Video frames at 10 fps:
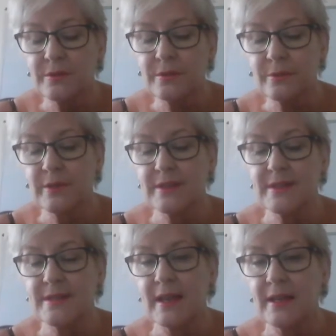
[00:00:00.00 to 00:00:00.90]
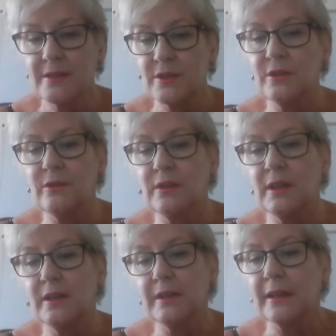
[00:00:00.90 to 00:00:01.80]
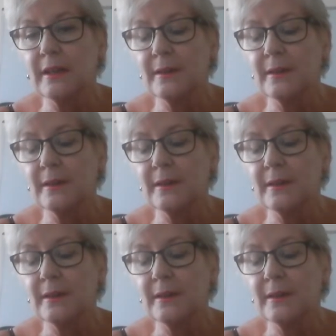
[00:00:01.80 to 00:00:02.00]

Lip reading: to assess your learning.